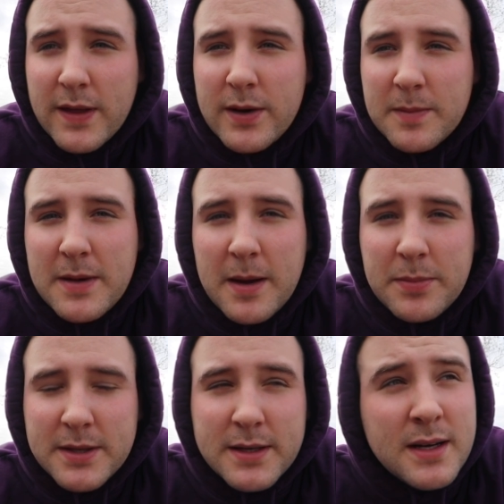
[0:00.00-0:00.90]
They hooked me
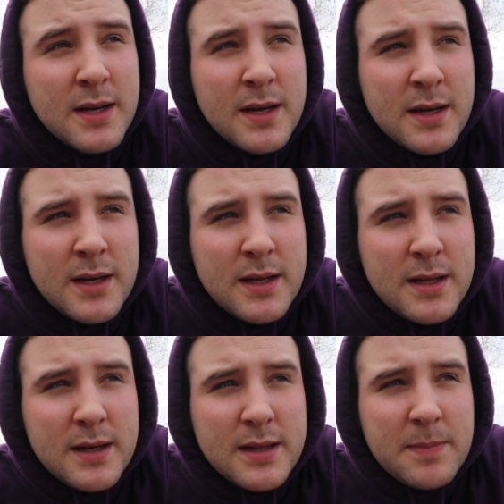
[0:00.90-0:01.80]
up with a
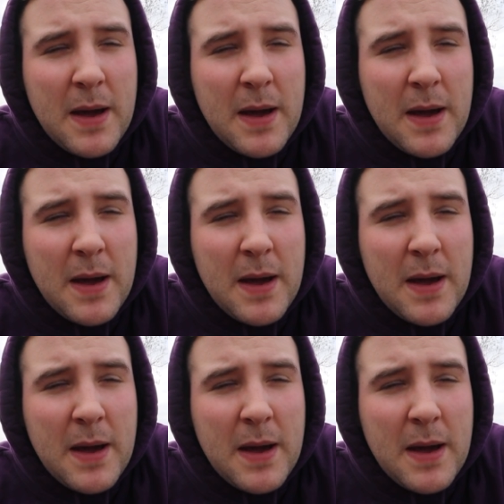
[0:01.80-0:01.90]
the